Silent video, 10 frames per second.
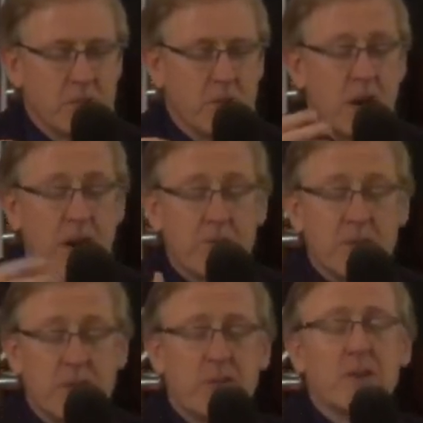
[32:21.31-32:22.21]
Not
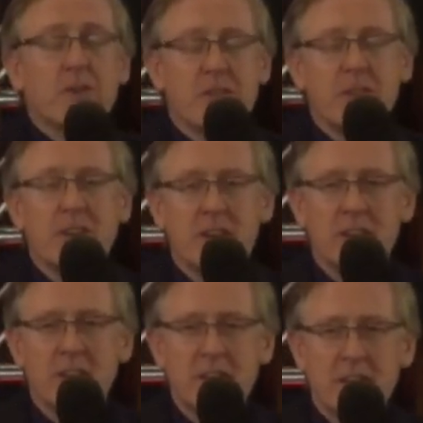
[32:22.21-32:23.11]
every church
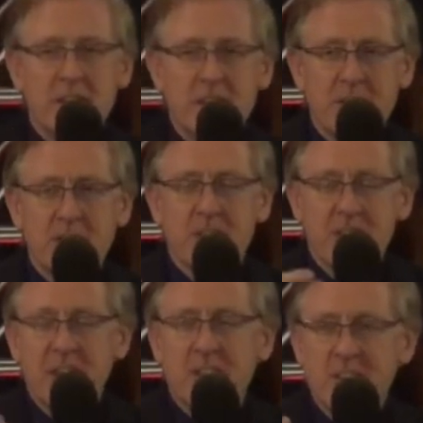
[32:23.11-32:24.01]
is as
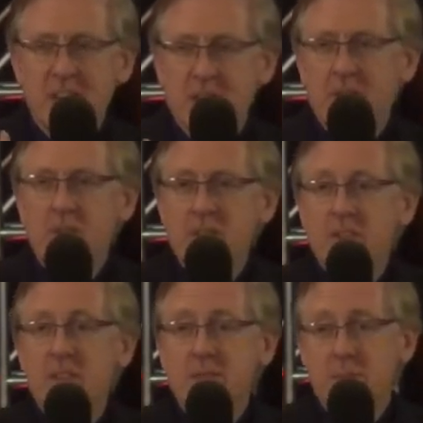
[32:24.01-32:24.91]
nice and as good
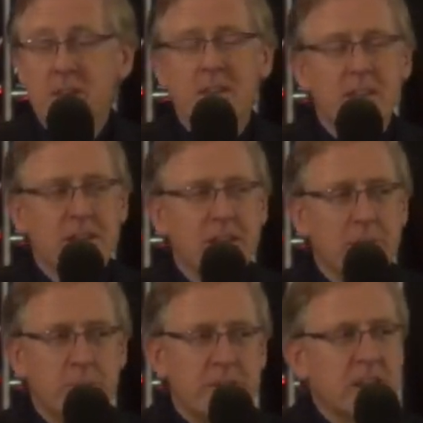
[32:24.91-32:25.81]
as this one.
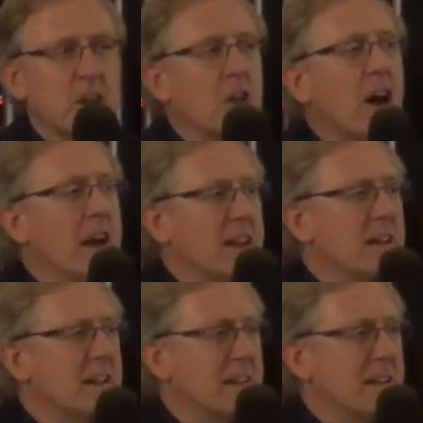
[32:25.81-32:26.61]
Been in a lot.